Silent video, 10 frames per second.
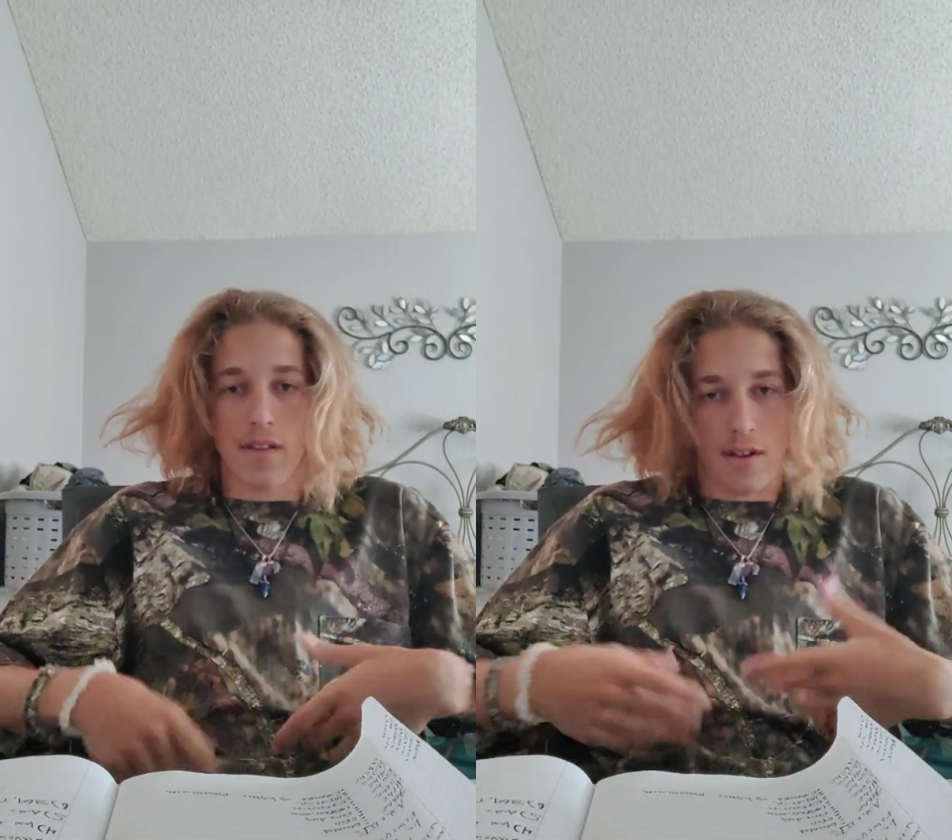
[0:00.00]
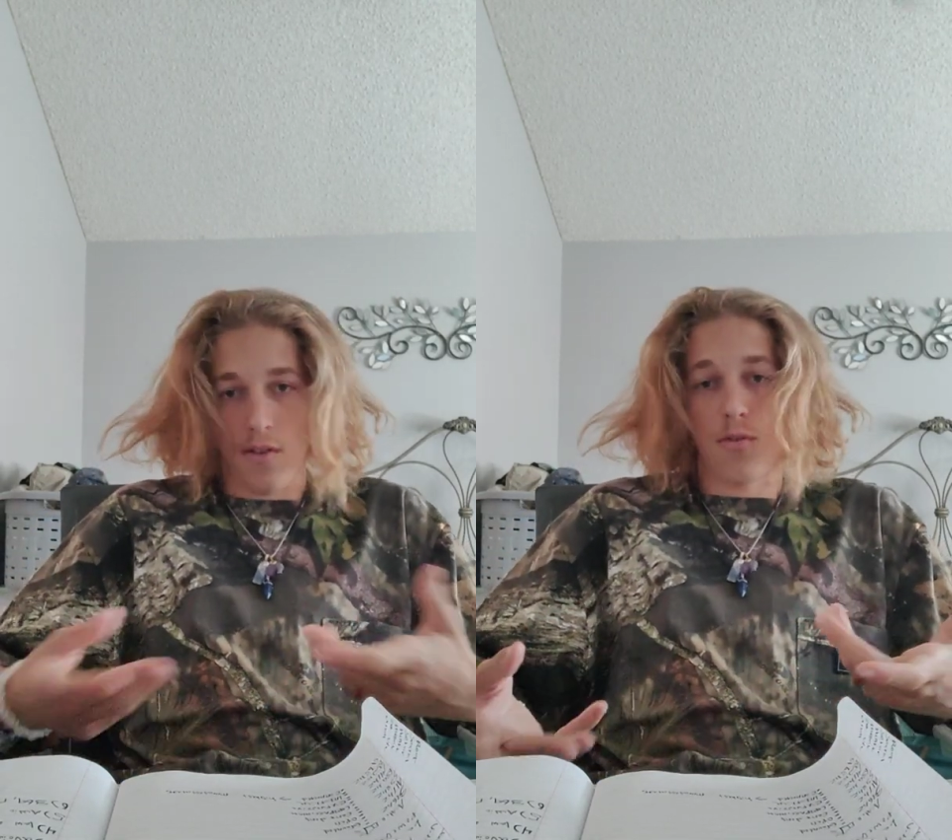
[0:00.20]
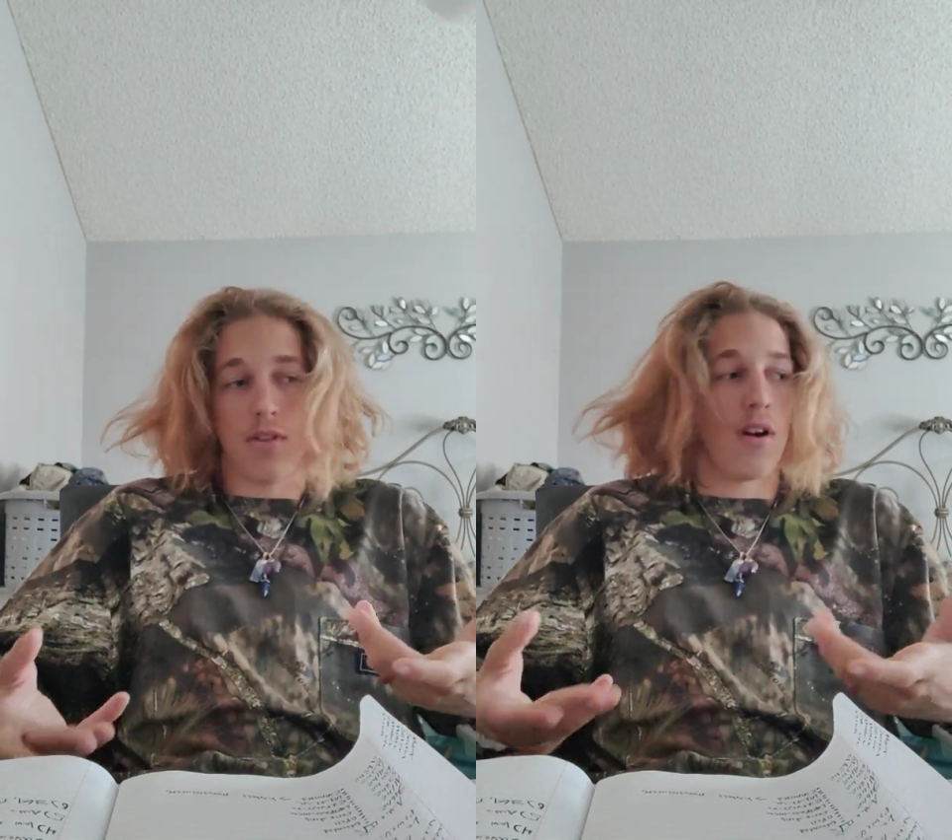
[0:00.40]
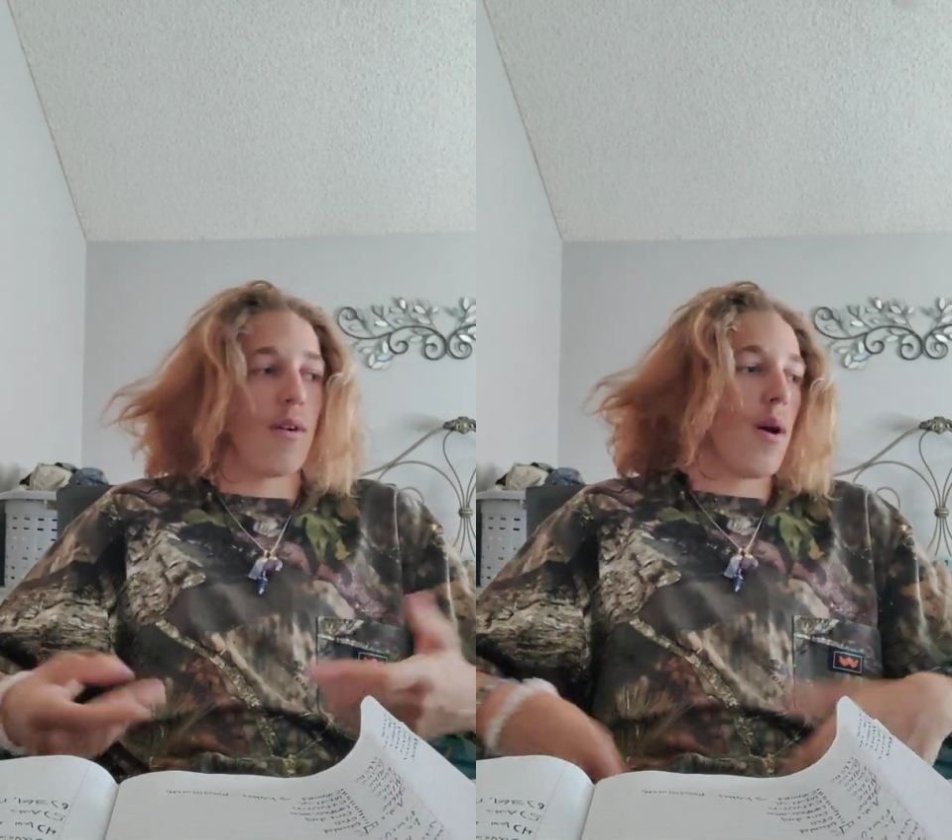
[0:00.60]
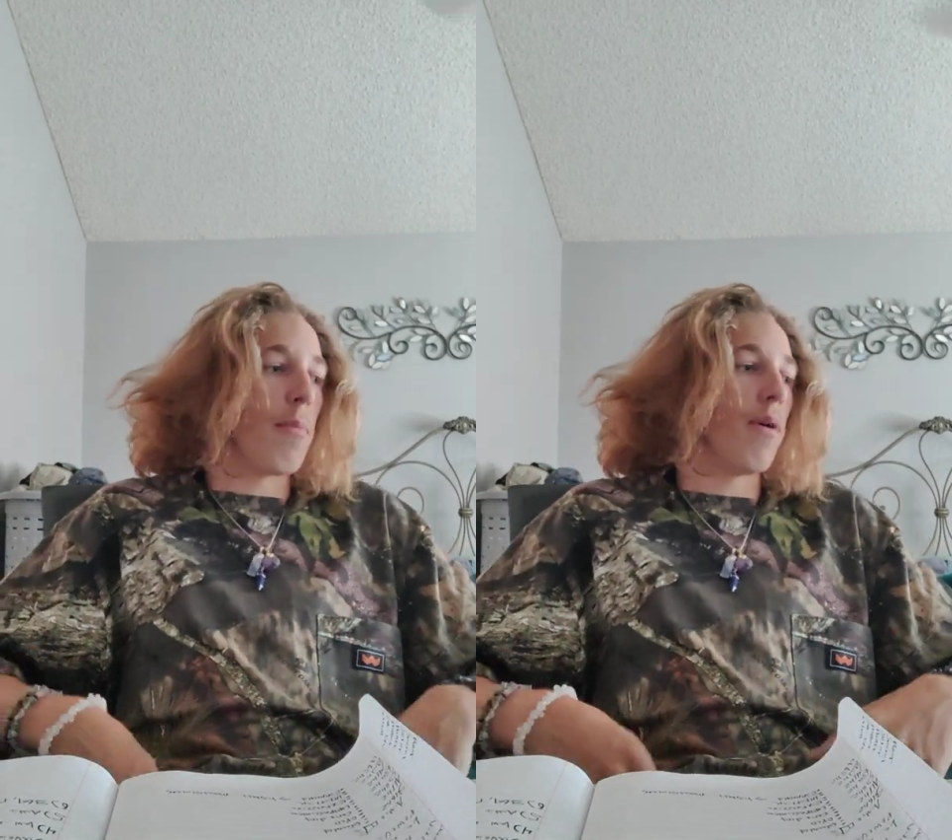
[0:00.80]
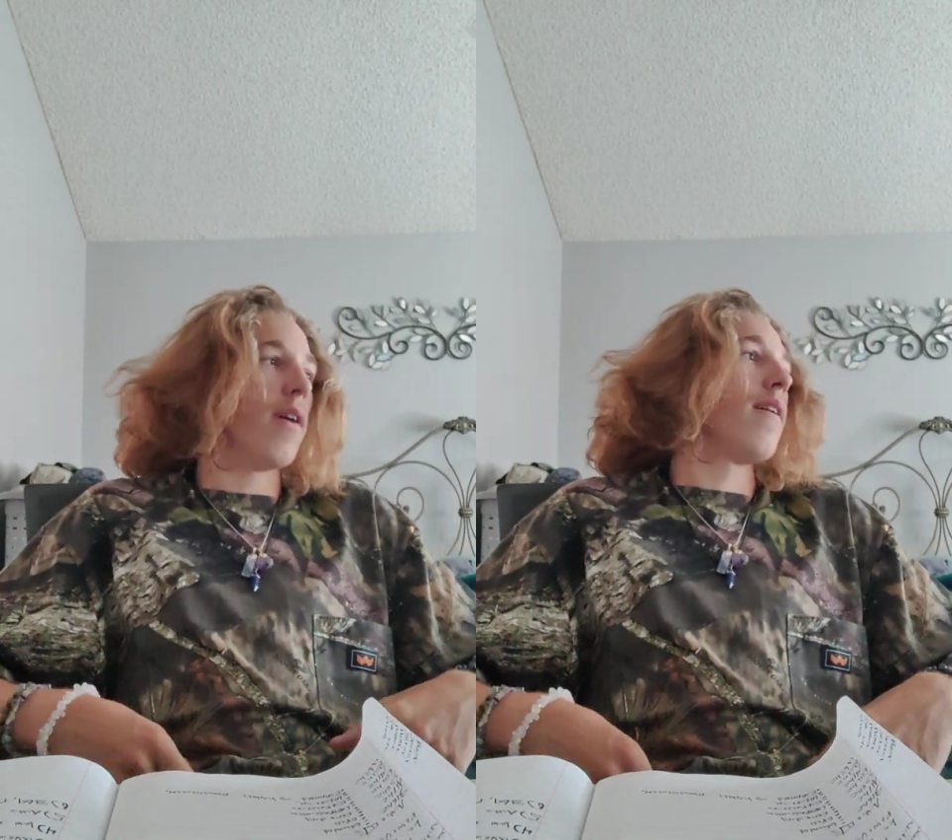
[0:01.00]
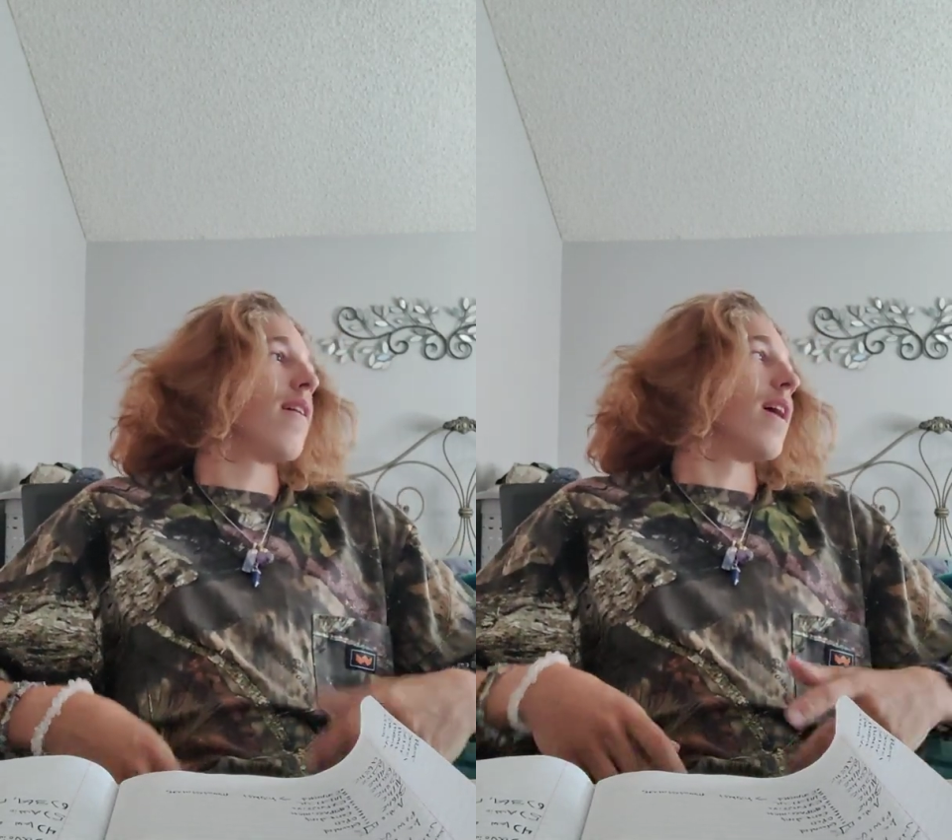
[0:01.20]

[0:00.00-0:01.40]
Then you'll know. But